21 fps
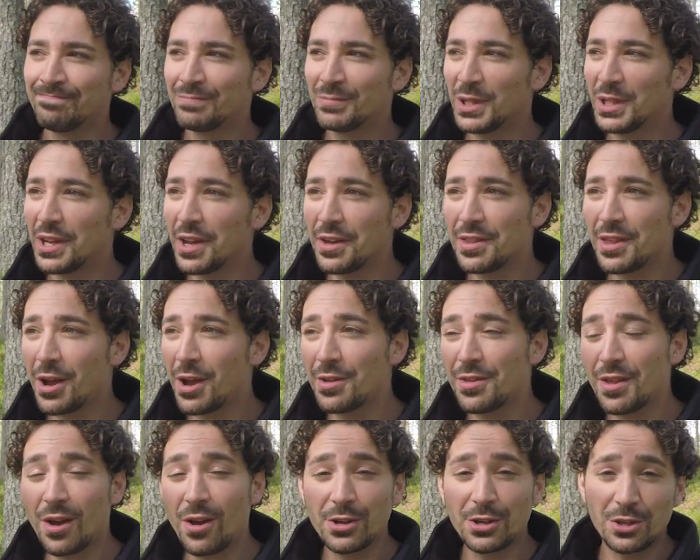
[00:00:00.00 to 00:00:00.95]
you know,
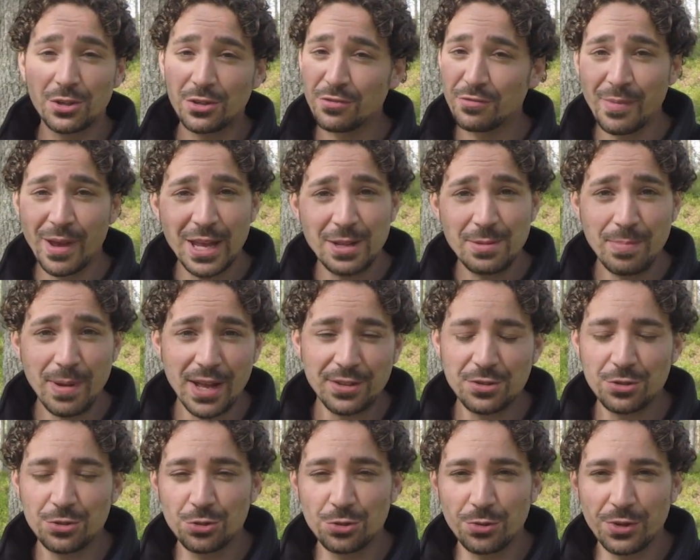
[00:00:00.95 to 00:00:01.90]
I could have made
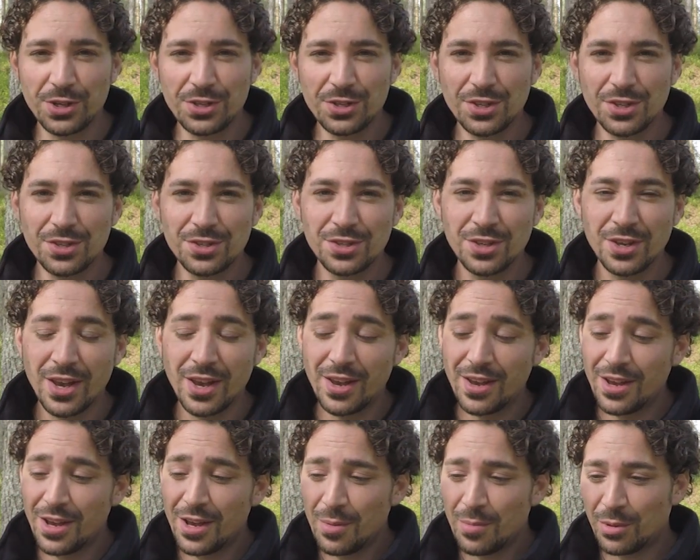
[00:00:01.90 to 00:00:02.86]
better choices,
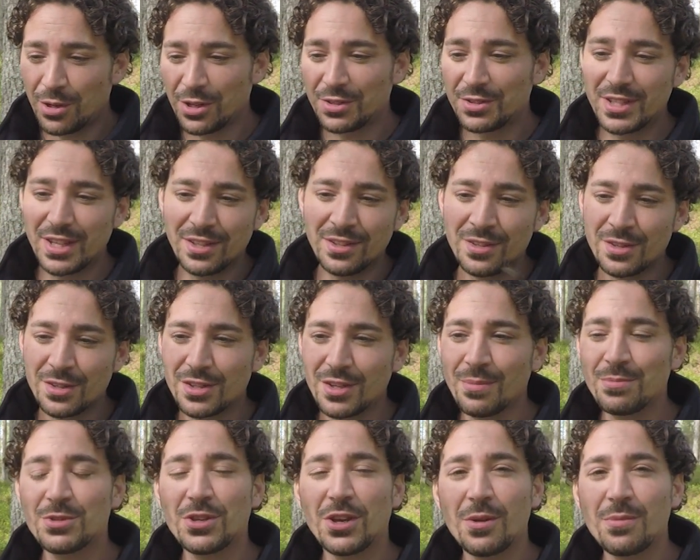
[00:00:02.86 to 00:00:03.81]
but I didn't.
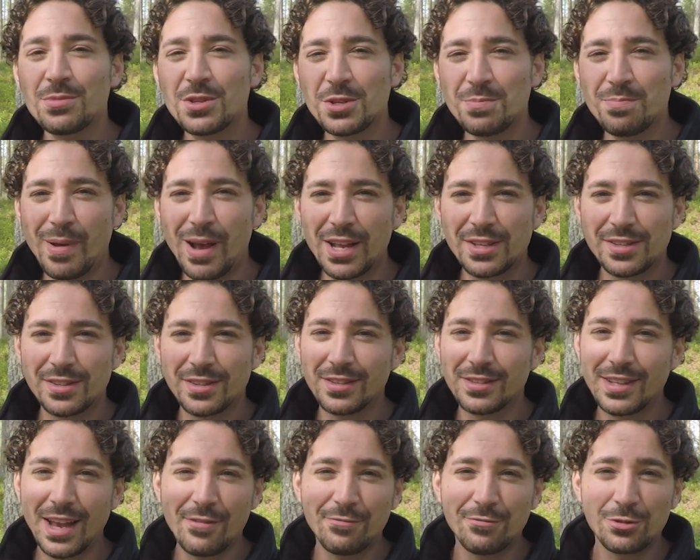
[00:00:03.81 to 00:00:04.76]
Sometimes it's better the
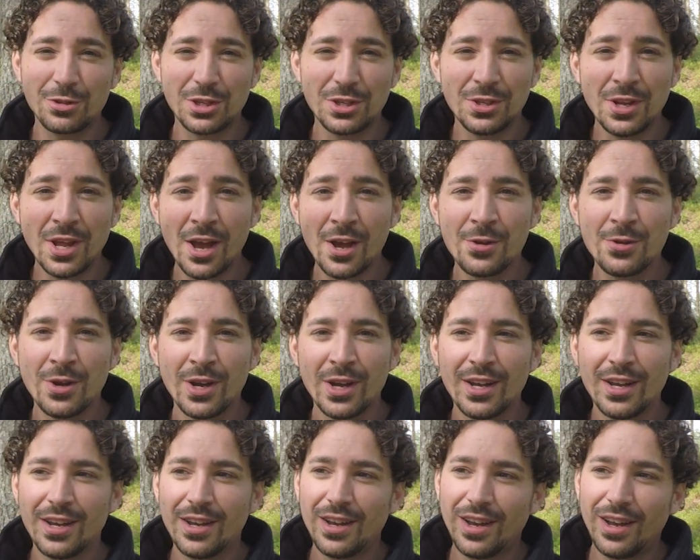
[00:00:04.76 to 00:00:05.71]
devil you know,
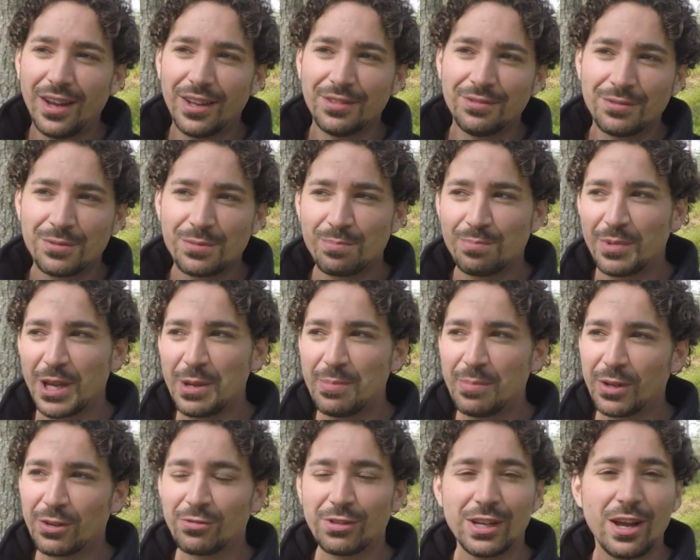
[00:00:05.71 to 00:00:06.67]
and
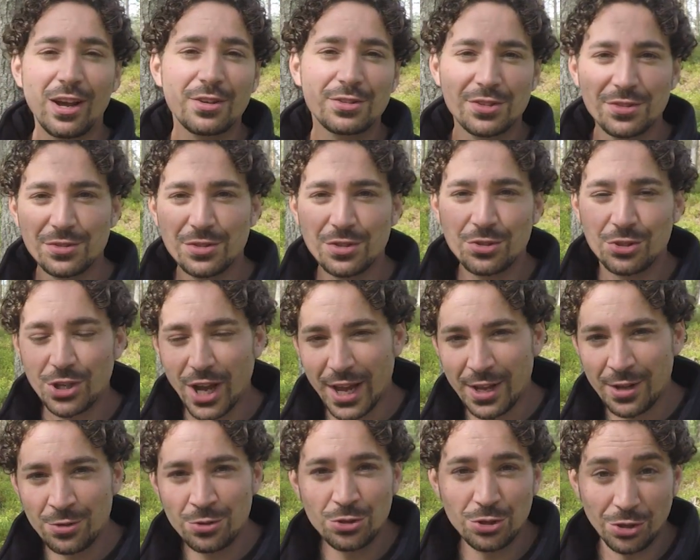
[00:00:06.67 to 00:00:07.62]
people are reluctant to
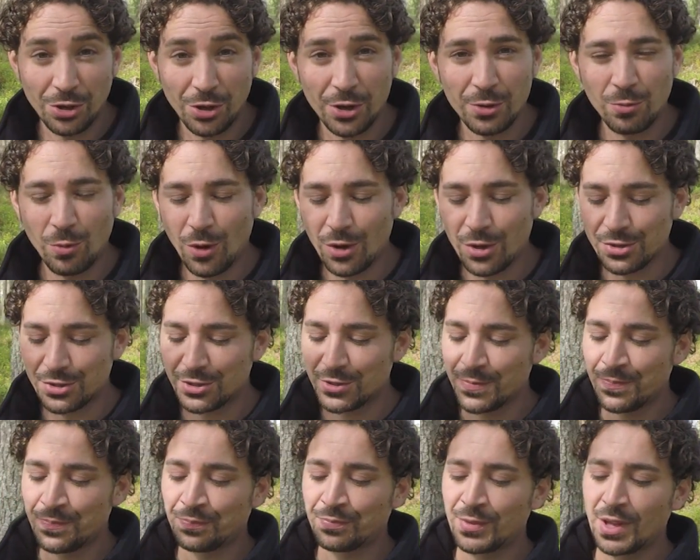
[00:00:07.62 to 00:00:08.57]
change, and I was.
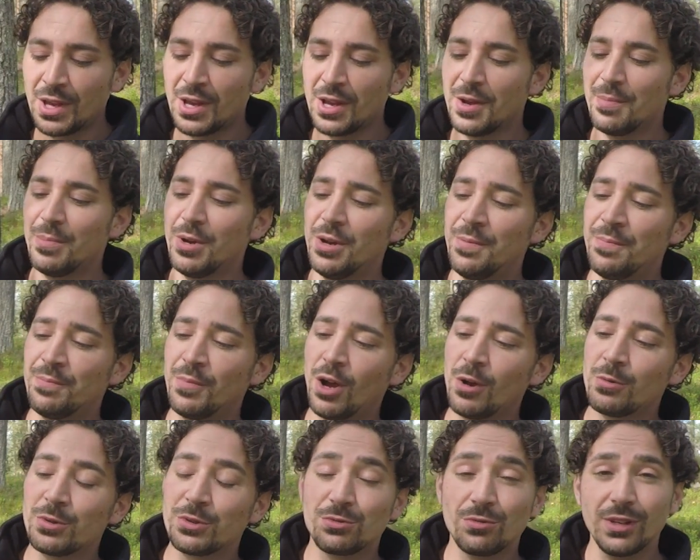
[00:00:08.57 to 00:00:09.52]
But
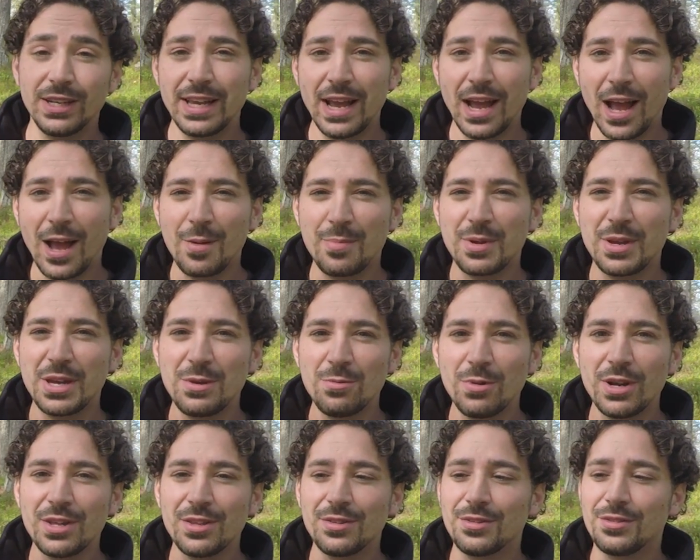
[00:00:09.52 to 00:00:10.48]
I was really happy
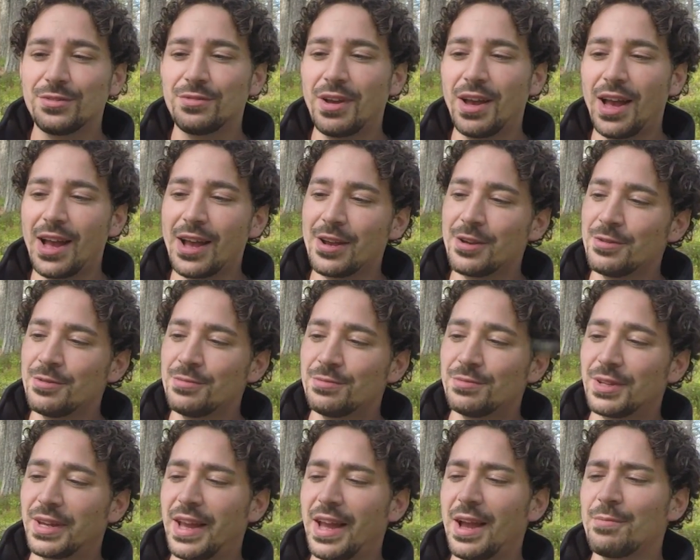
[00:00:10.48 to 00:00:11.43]
with how
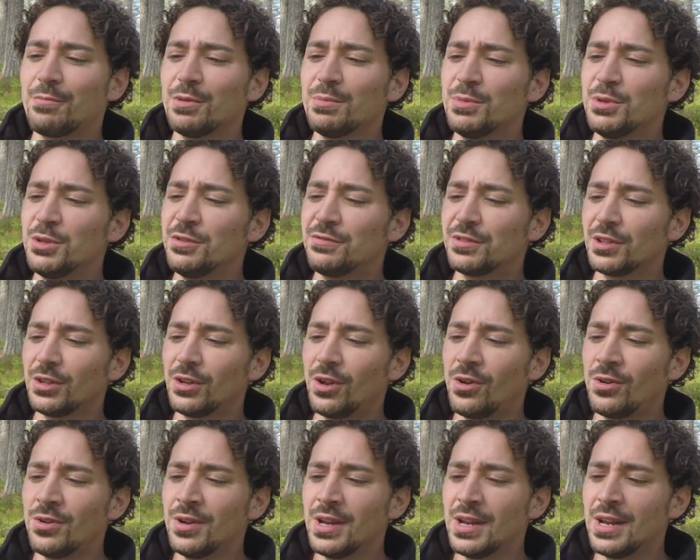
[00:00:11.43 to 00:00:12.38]
the camera moved
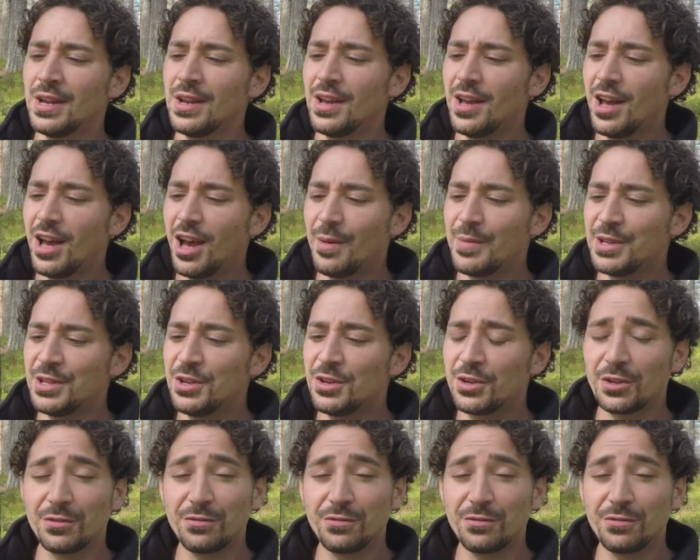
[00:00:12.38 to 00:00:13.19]
along. I mean, you could